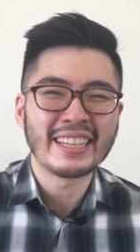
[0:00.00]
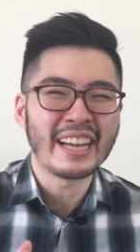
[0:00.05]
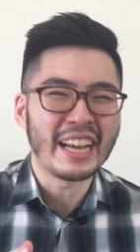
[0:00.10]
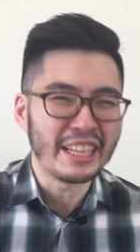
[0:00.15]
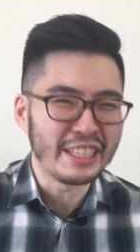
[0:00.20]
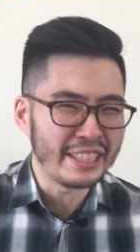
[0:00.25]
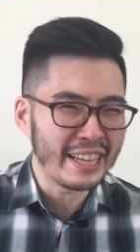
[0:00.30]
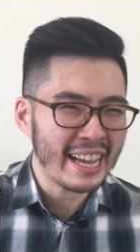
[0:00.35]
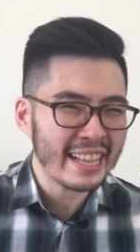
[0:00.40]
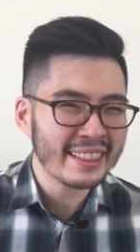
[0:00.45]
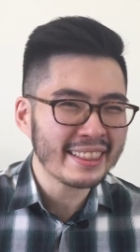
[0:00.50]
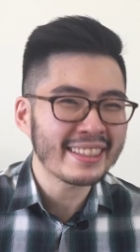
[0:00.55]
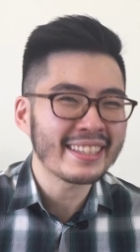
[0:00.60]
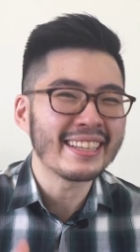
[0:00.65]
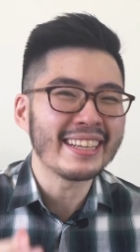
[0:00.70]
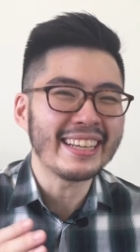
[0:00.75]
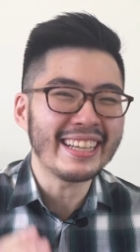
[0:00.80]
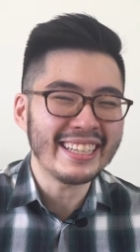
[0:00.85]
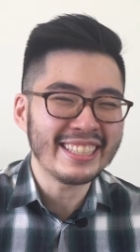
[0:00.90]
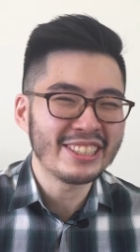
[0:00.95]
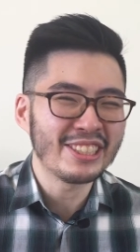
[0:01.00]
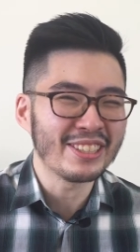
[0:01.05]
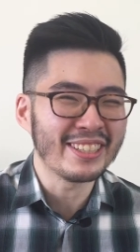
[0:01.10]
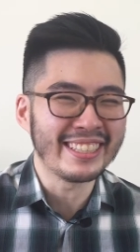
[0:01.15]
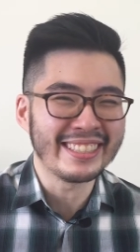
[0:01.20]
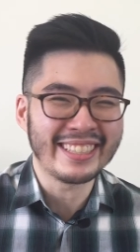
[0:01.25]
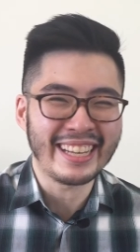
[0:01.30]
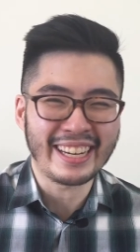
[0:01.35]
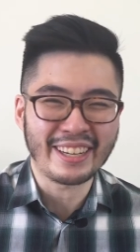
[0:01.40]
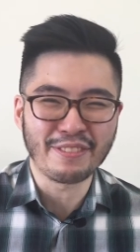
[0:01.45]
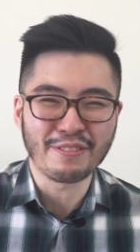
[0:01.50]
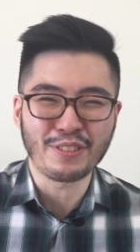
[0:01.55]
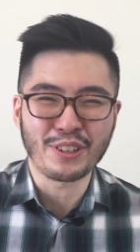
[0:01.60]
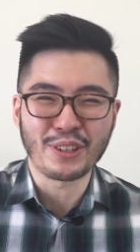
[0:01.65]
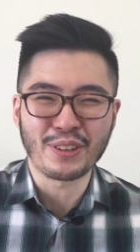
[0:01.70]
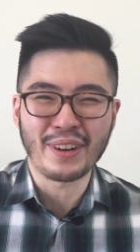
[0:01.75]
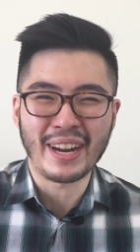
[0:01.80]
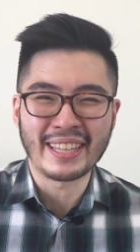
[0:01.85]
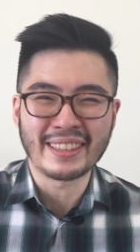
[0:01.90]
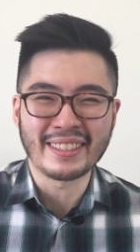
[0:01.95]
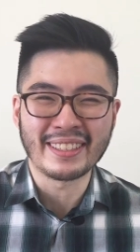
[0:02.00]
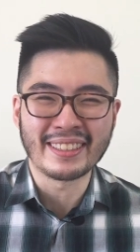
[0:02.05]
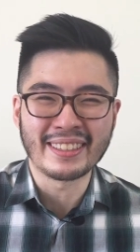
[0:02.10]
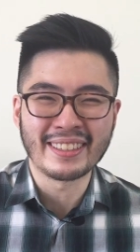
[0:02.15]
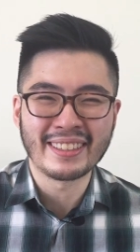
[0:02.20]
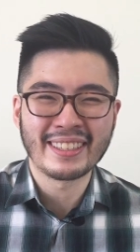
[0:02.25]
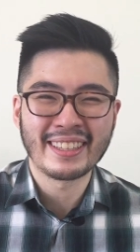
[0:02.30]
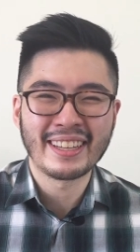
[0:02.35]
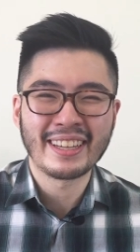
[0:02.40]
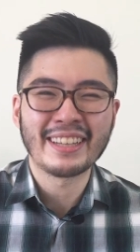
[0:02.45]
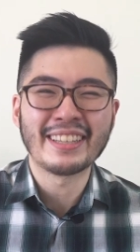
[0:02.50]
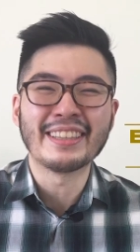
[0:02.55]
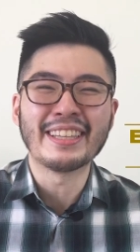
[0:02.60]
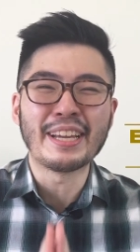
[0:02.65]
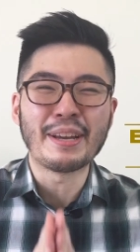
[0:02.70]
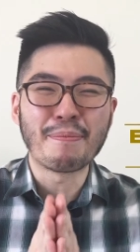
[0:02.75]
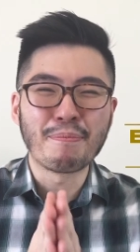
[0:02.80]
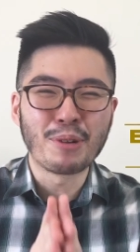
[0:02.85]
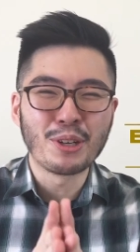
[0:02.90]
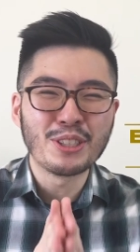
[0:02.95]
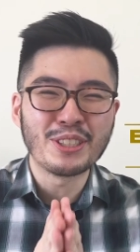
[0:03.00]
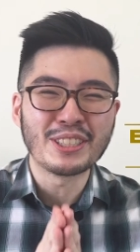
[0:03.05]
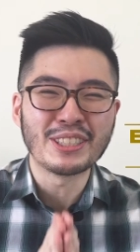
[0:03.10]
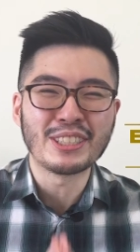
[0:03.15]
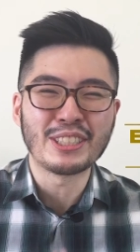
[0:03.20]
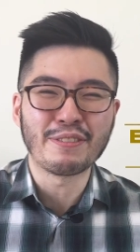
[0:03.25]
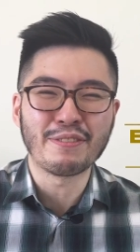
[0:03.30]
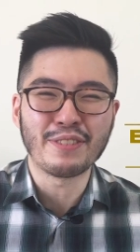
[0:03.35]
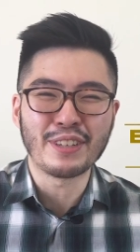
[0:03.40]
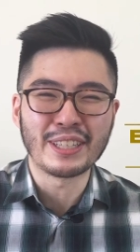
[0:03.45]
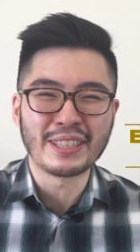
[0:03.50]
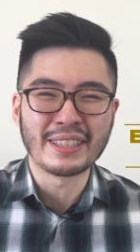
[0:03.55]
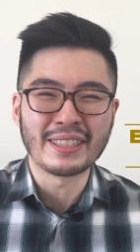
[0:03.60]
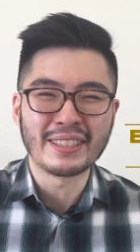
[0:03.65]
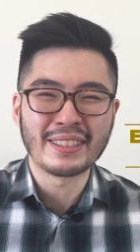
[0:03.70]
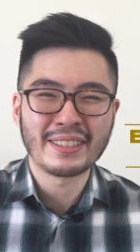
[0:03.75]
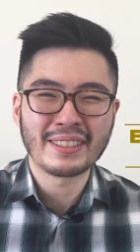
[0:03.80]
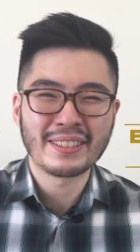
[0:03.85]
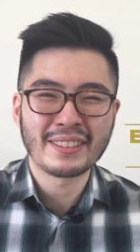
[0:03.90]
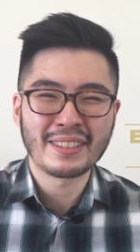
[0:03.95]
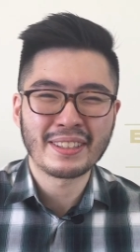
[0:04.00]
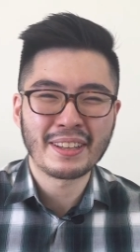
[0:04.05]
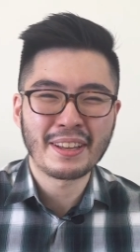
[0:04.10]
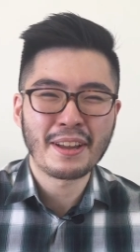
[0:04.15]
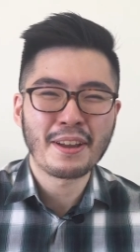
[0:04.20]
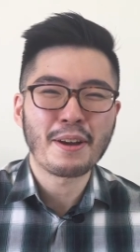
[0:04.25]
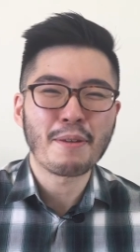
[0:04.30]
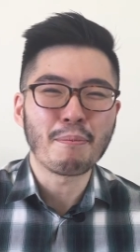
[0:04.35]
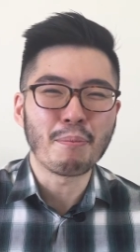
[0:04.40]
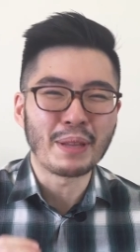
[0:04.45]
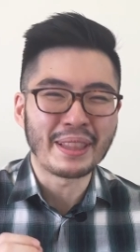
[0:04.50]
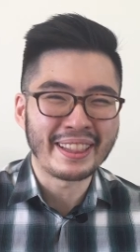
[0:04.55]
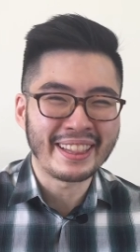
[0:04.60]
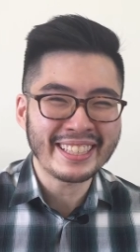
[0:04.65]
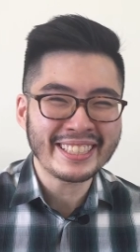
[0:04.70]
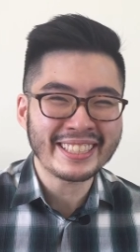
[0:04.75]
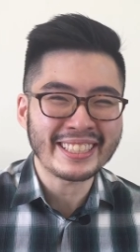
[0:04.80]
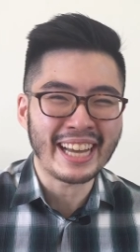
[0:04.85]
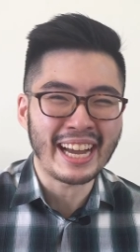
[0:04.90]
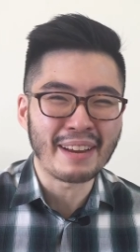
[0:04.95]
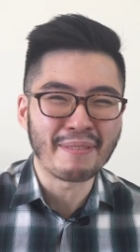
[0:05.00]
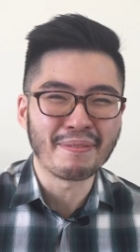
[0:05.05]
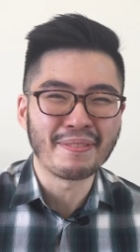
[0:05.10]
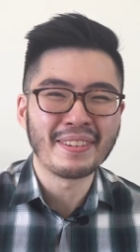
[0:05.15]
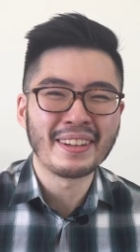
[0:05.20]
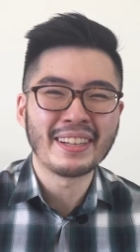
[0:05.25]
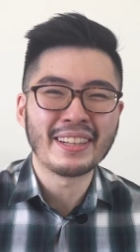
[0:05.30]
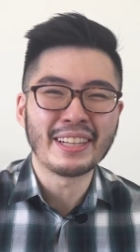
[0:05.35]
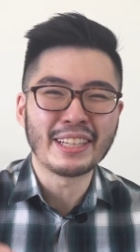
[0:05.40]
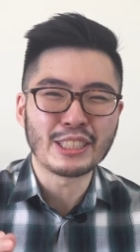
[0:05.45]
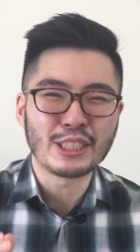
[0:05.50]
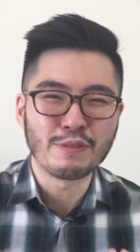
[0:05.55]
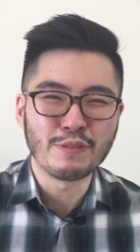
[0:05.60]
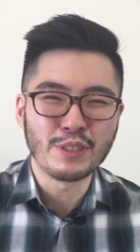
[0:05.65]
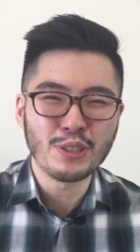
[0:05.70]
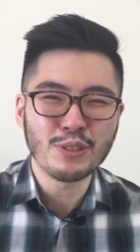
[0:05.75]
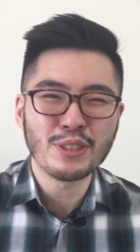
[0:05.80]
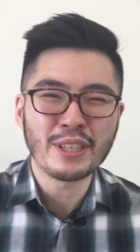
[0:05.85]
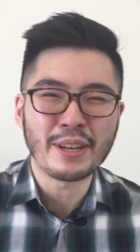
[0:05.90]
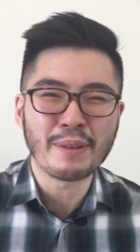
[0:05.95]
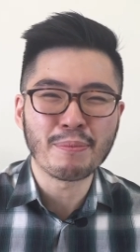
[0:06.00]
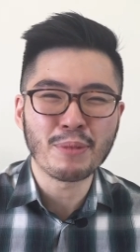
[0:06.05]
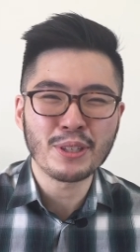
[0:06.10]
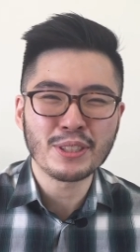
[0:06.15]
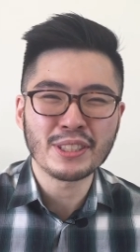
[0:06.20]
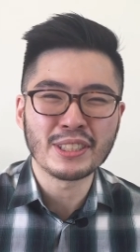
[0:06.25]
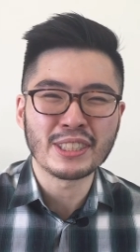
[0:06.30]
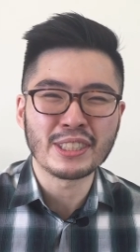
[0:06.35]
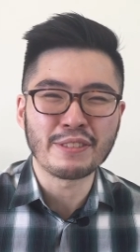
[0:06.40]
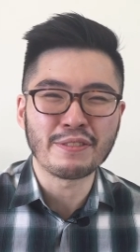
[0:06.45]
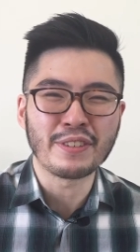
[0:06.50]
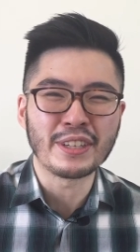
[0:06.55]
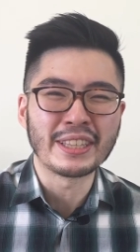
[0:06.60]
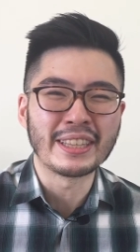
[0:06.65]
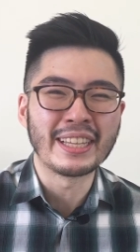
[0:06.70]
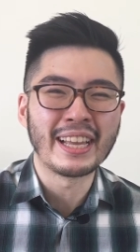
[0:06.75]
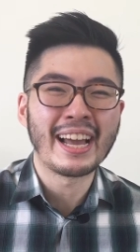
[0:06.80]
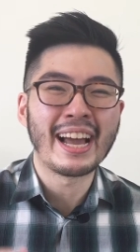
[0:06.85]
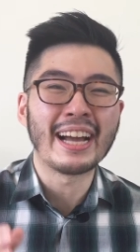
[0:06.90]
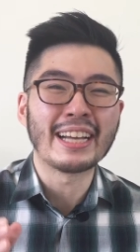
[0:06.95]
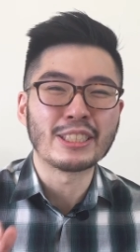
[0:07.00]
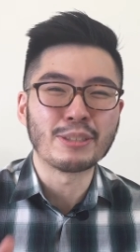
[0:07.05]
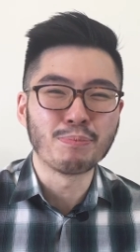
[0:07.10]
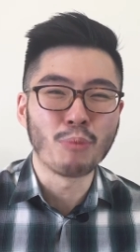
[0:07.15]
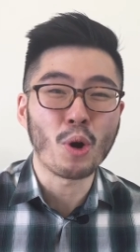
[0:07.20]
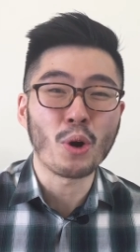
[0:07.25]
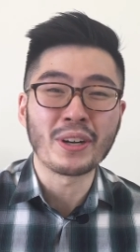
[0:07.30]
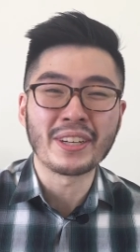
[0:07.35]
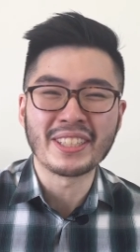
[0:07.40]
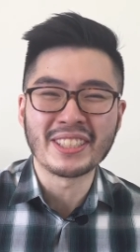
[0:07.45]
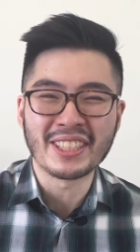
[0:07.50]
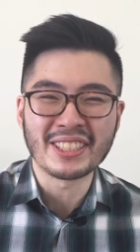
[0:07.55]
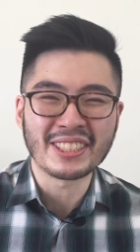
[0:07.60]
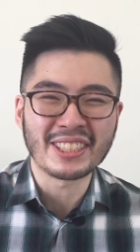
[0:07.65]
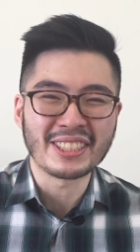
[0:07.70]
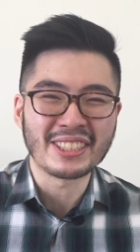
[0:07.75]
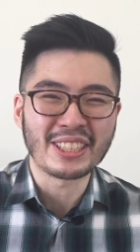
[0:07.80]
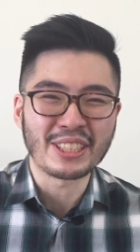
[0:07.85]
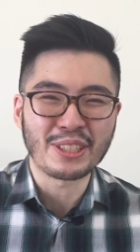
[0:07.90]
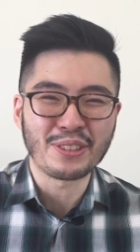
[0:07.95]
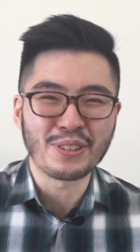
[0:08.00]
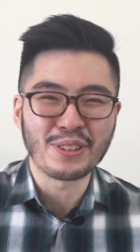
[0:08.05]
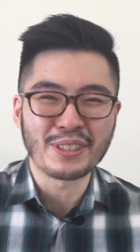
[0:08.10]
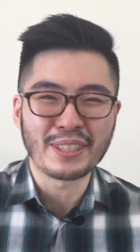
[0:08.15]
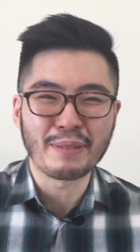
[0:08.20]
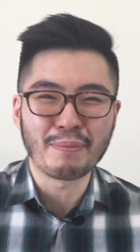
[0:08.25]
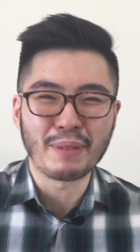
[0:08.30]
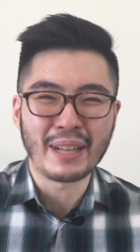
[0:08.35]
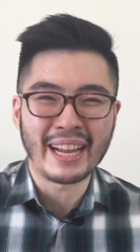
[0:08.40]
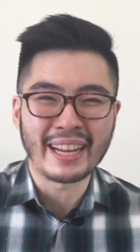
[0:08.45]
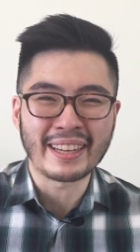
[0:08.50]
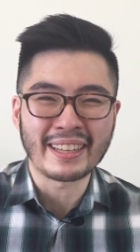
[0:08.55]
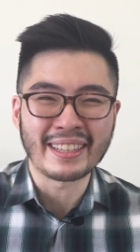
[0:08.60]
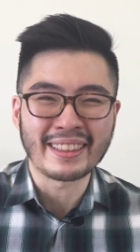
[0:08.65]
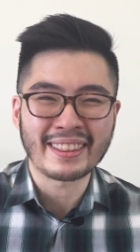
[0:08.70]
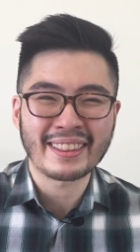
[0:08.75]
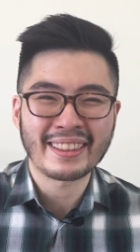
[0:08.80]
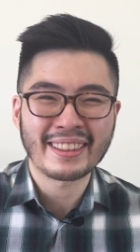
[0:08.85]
and yet easily taken for granted: the emergency fund. But this time, let's view the emergency fund as more than just a security blanket.